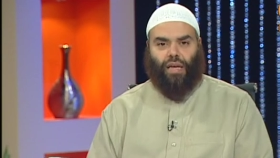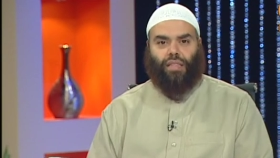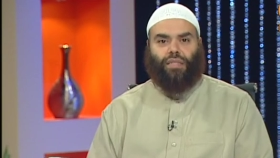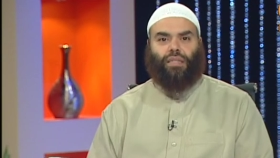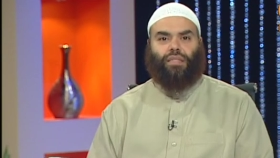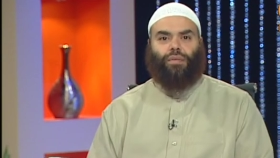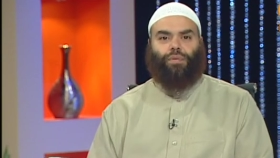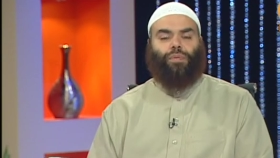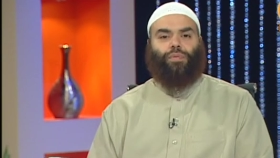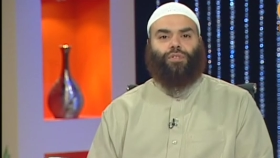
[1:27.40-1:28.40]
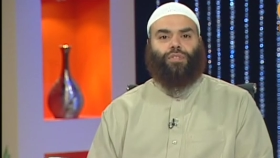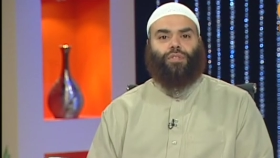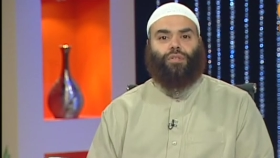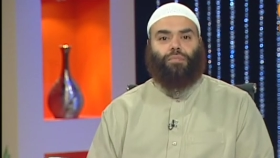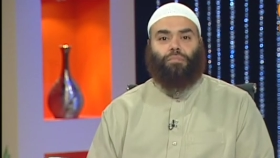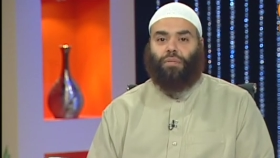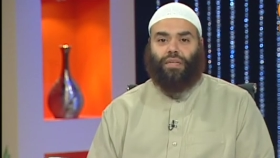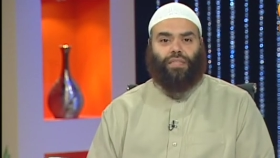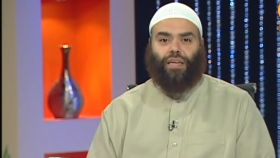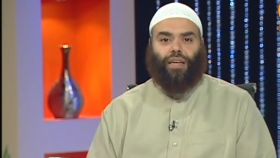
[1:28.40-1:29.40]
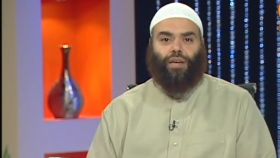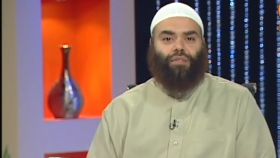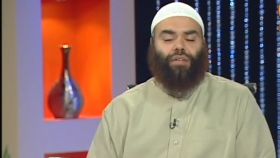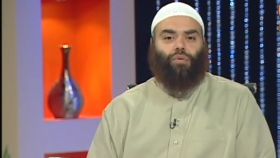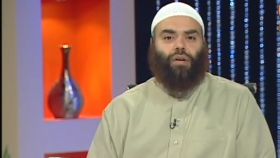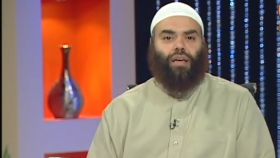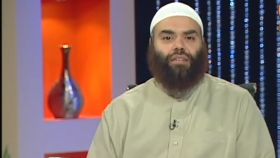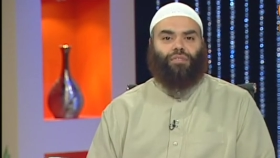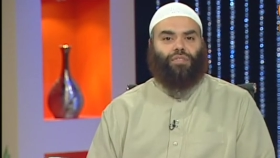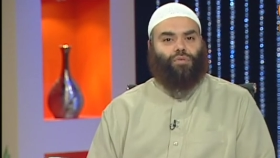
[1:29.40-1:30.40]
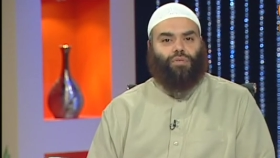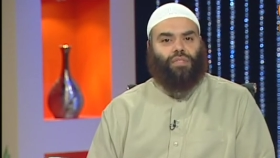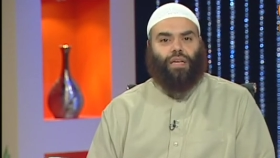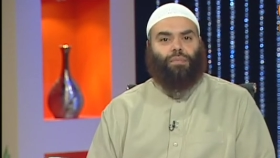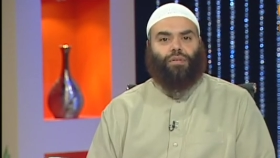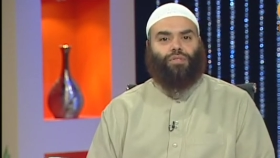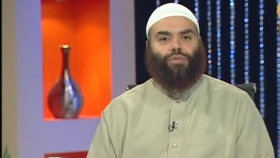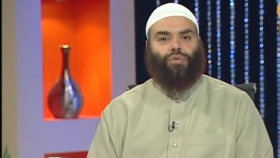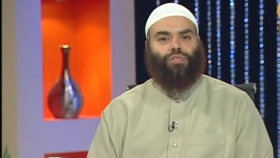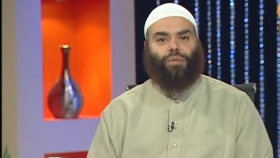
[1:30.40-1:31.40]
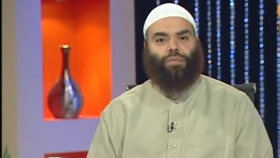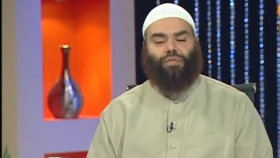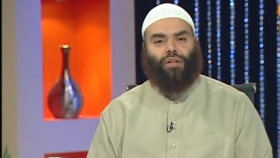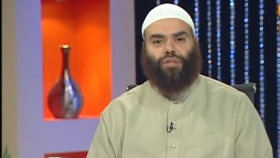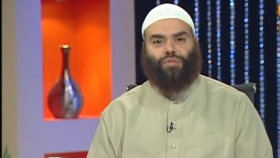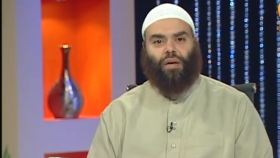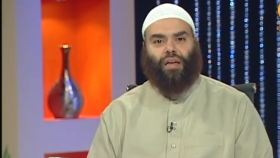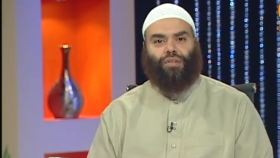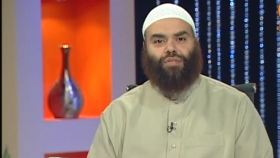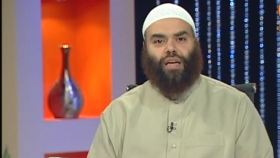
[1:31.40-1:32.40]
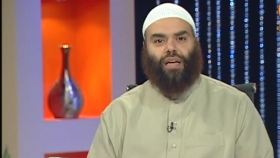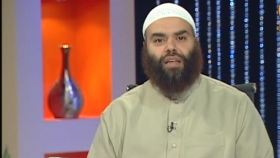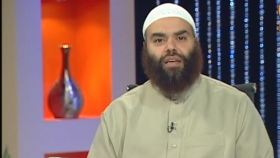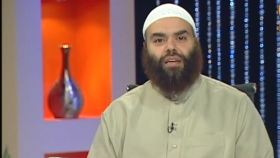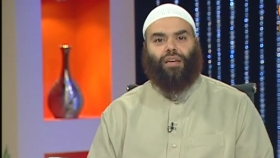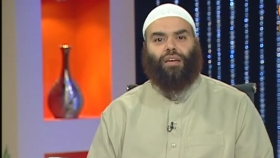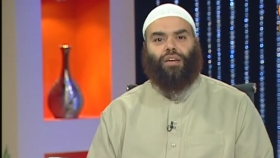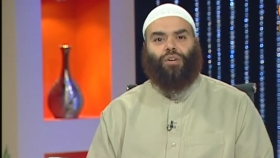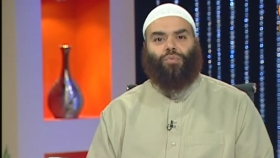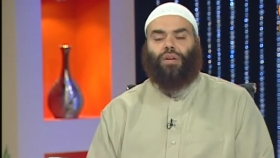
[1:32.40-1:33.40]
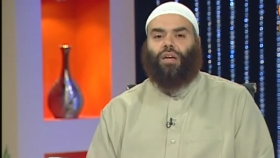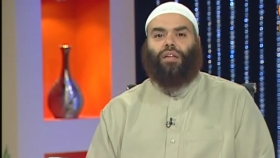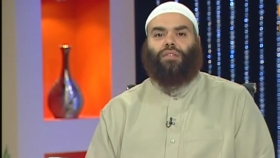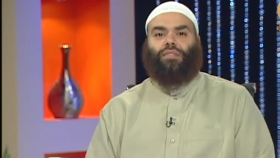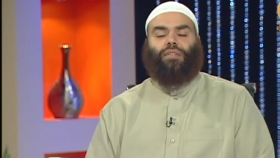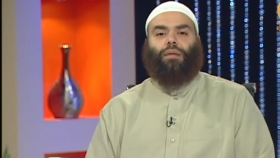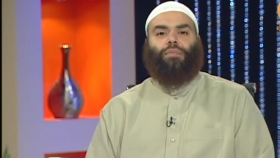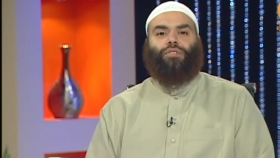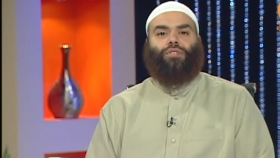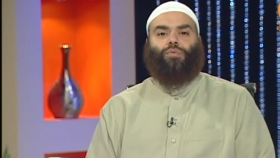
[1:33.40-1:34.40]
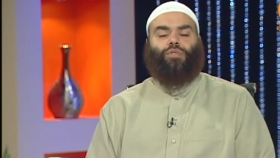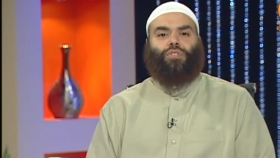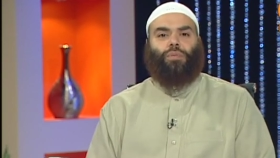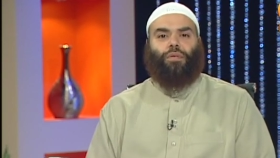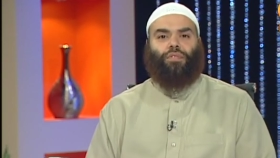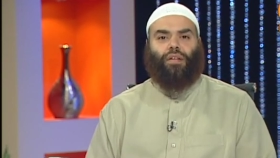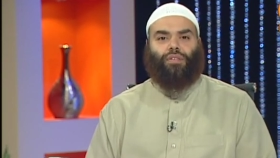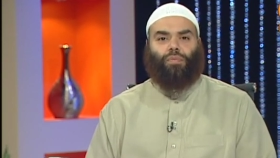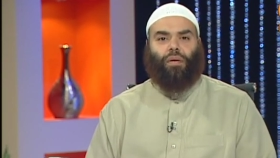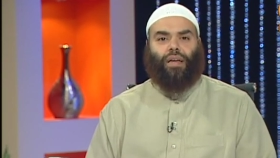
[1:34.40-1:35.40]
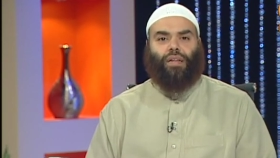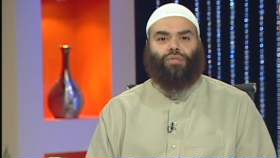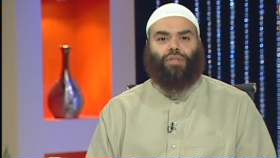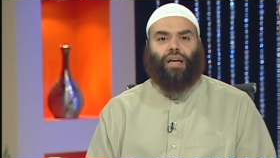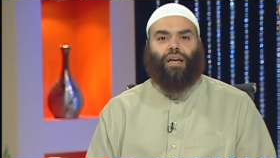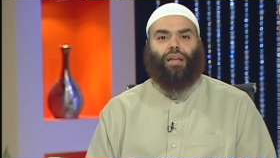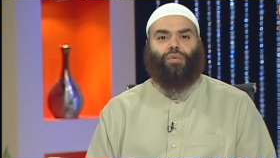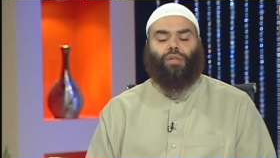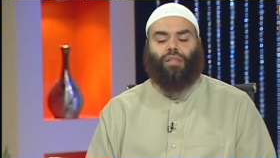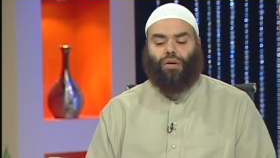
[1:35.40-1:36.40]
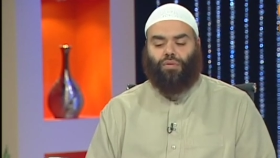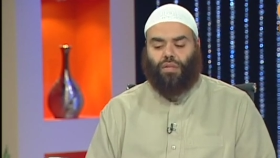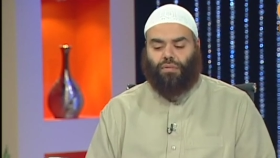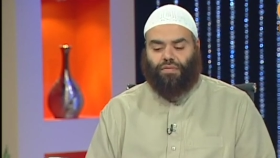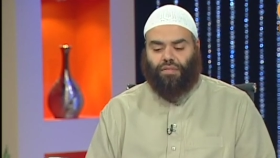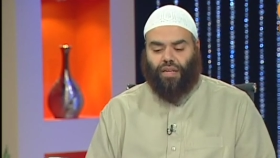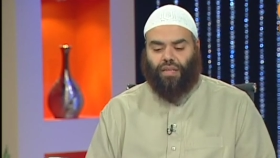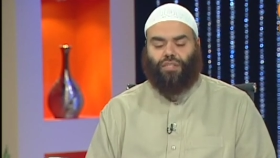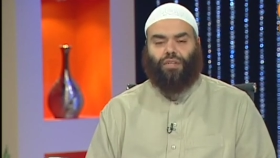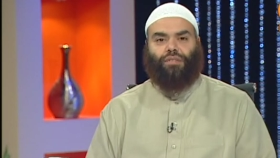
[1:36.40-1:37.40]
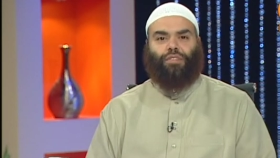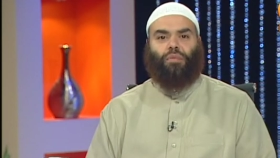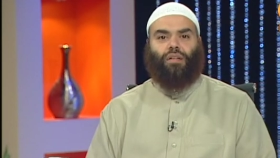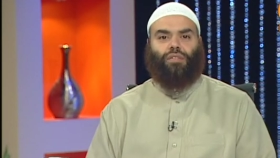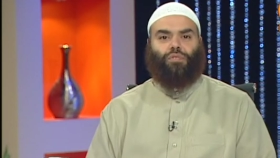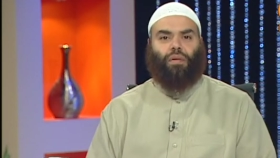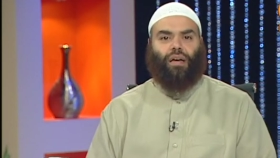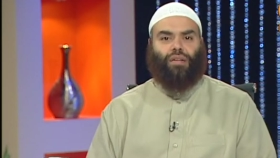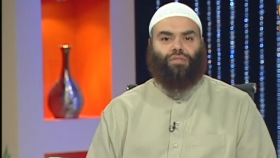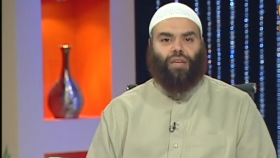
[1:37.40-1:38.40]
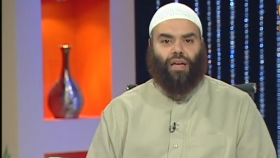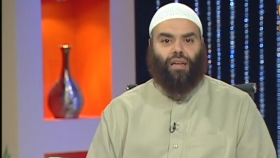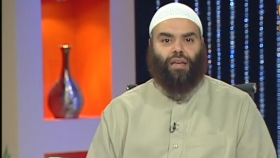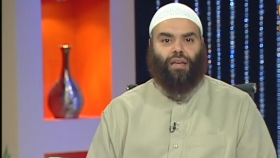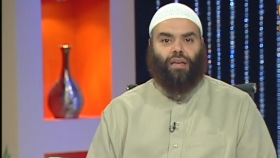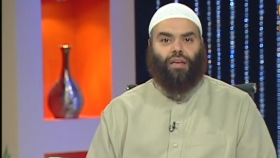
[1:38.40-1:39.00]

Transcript: And this is the purpose basically of our life, is to establish the worship of Allah subhanahu wa ta'ala. We cannot establish the worship of Allah subhanahu wa ta'ala without the revelation from Allah subhanahu wa ta'ala.